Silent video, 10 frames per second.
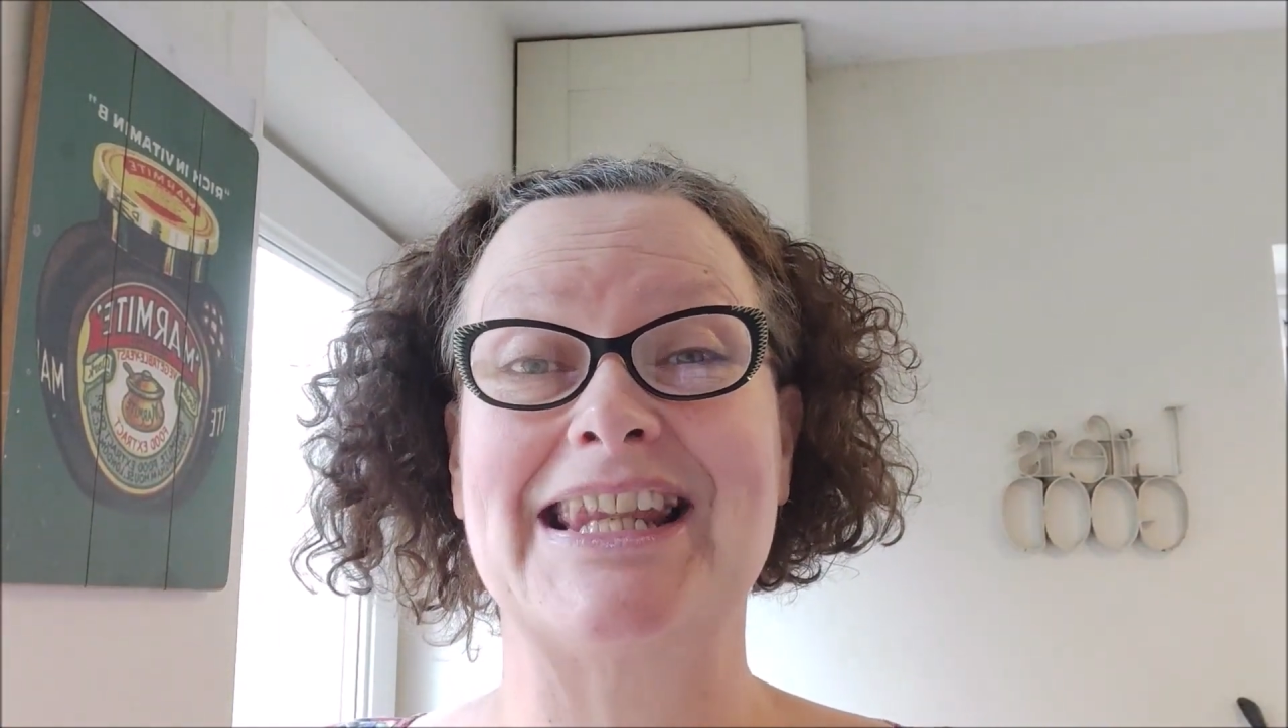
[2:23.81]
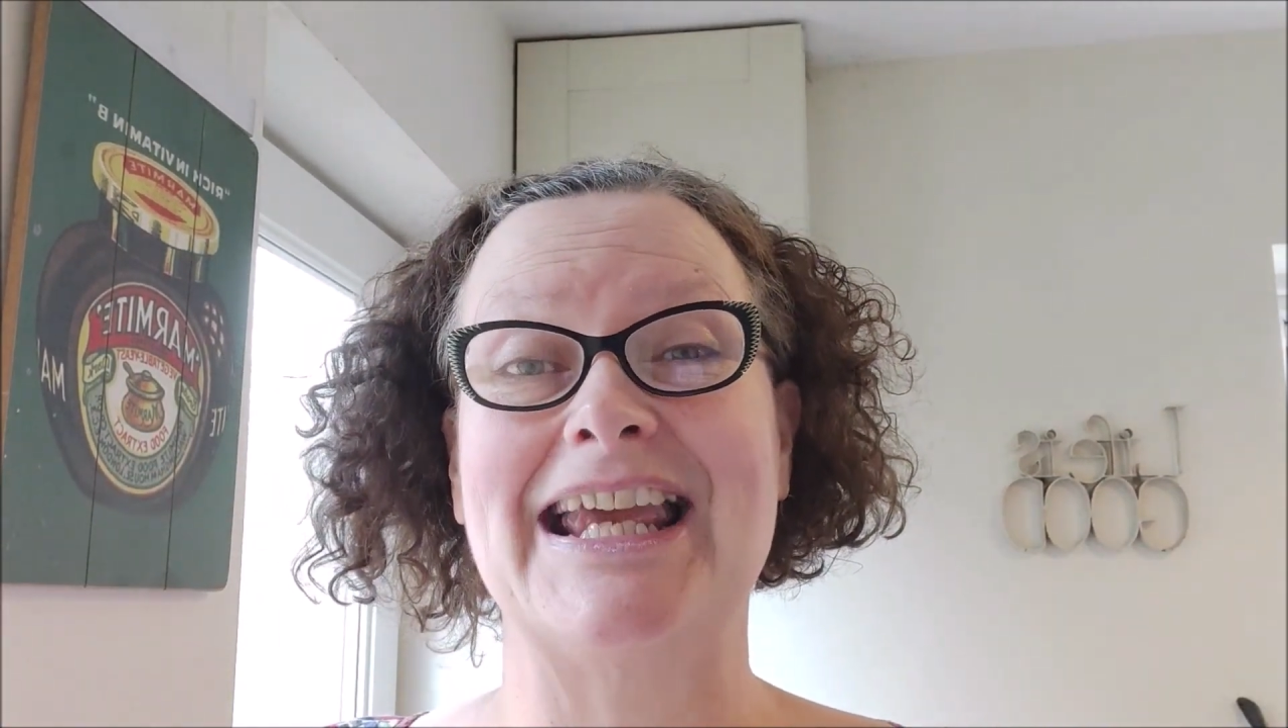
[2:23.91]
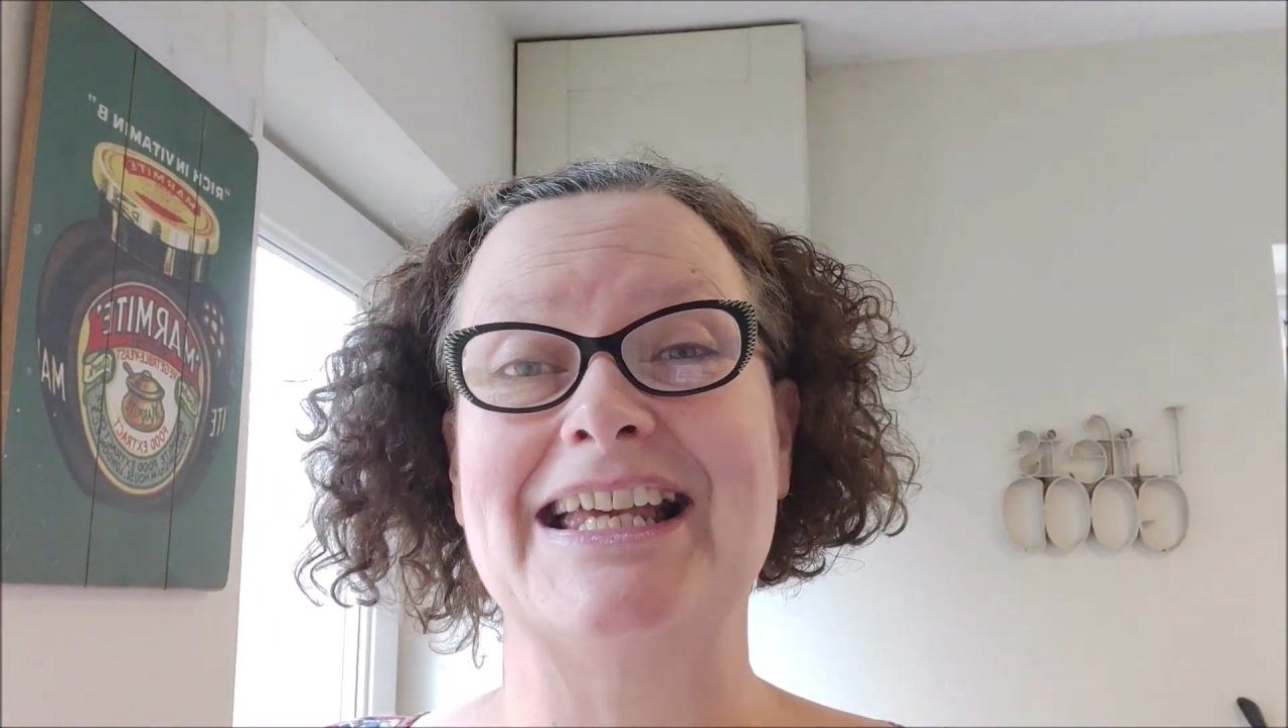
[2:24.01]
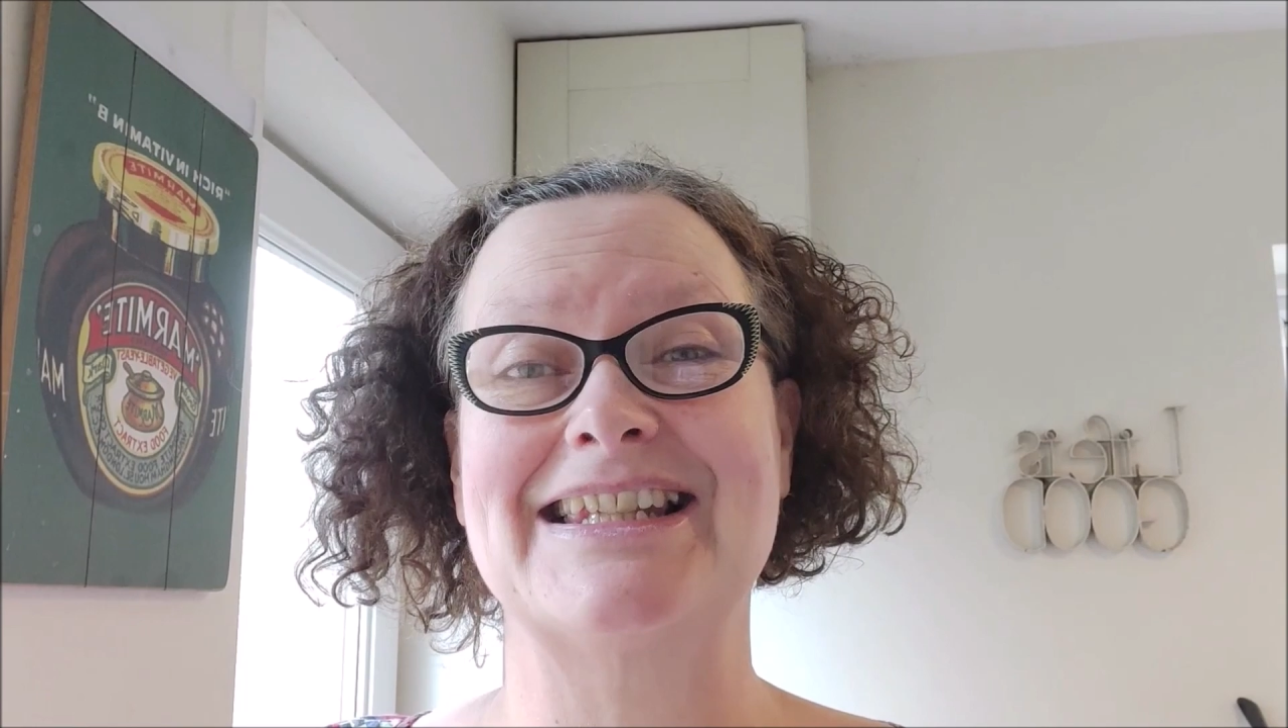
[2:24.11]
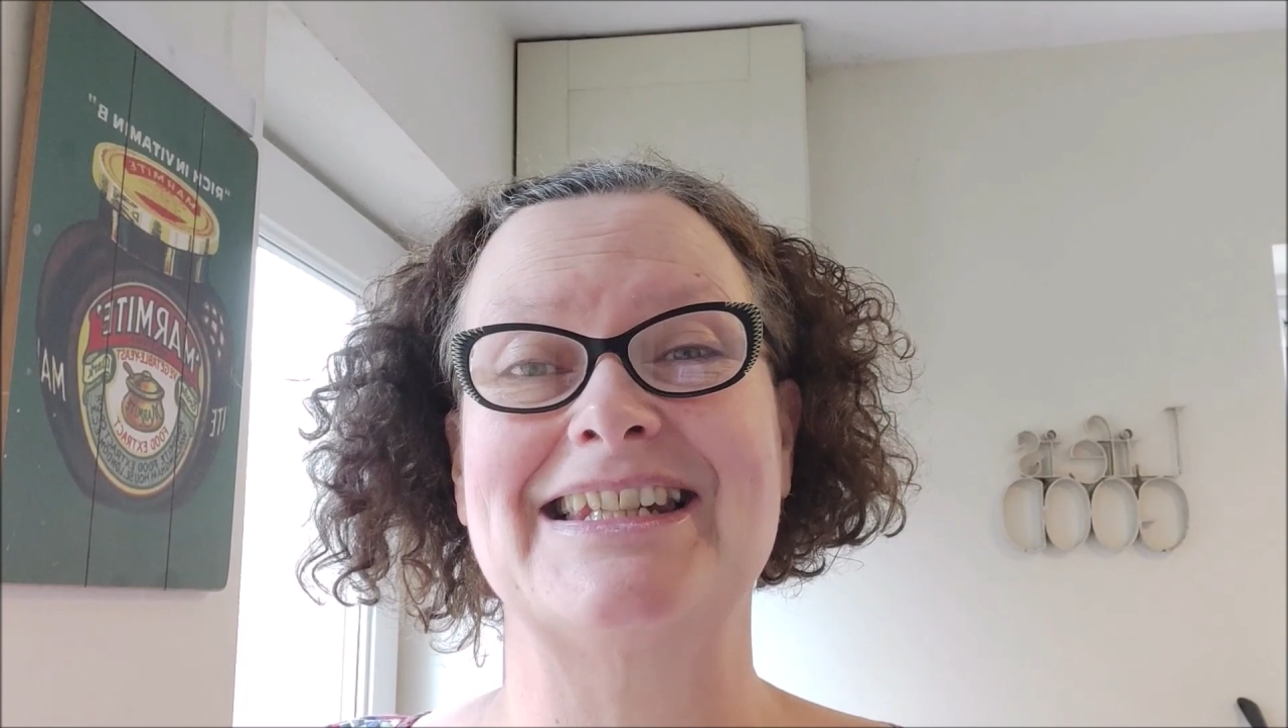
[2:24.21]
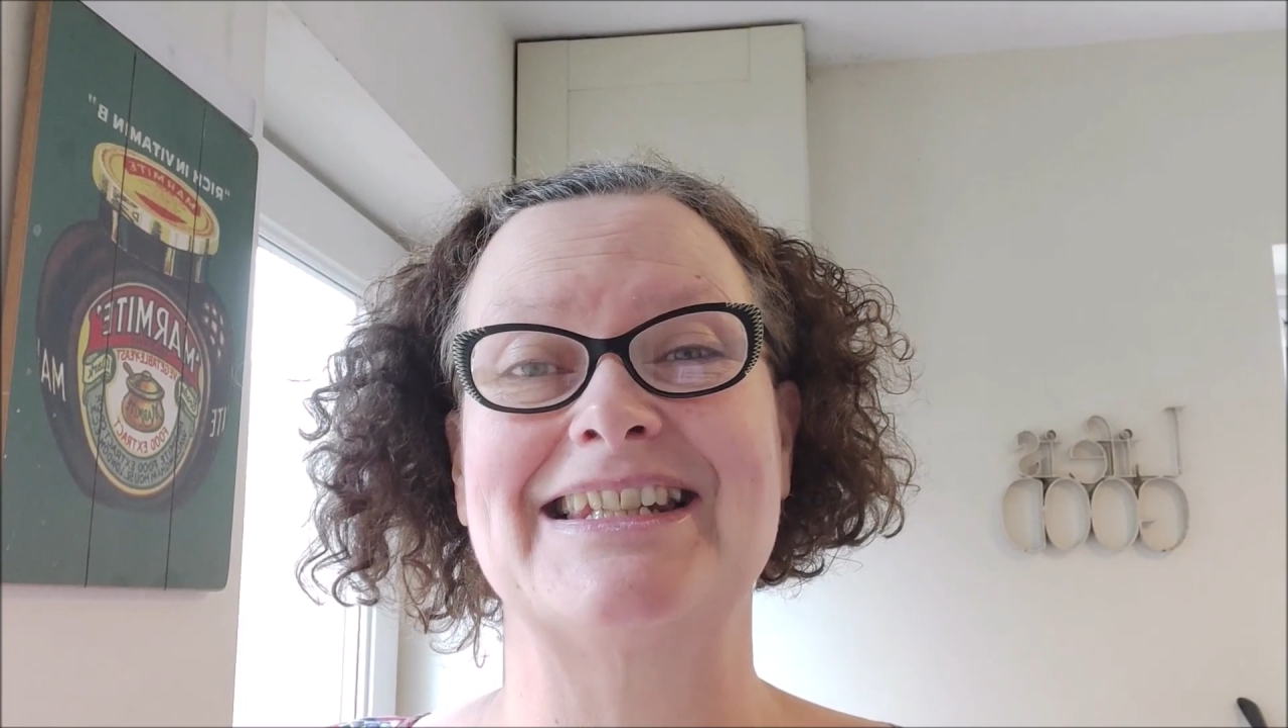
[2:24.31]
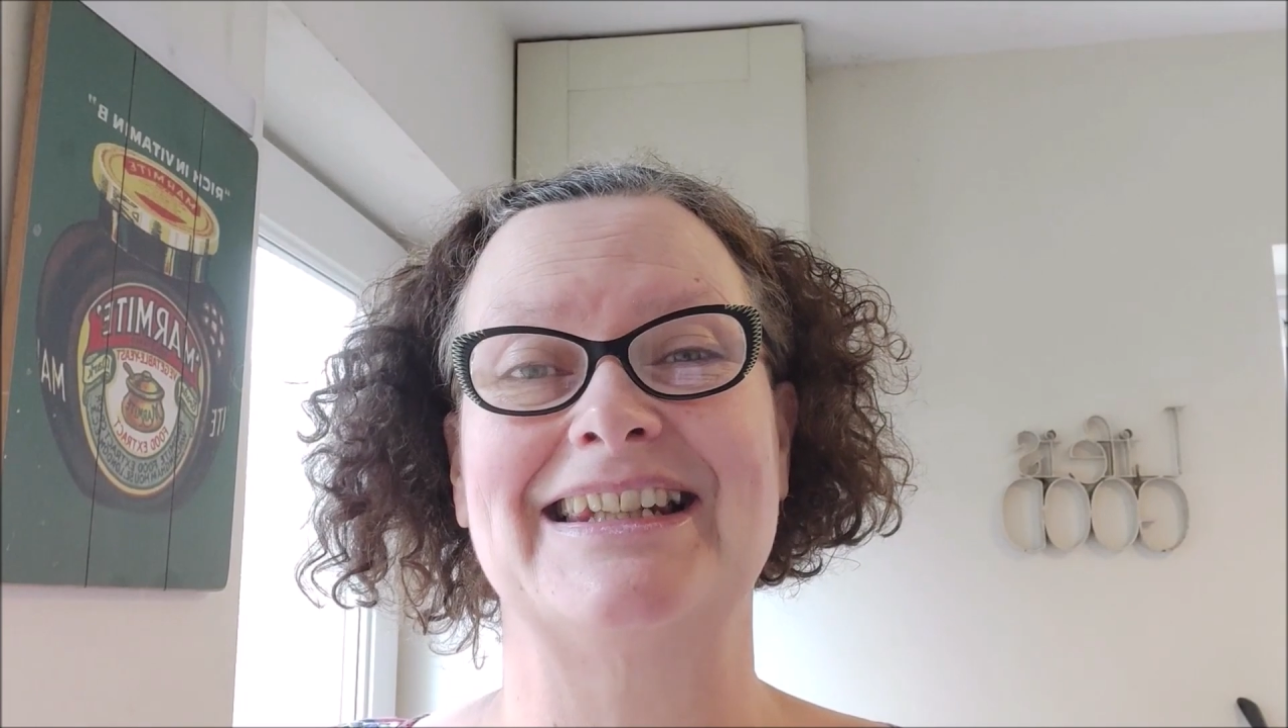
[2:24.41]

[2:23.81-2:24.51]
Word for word: the Asda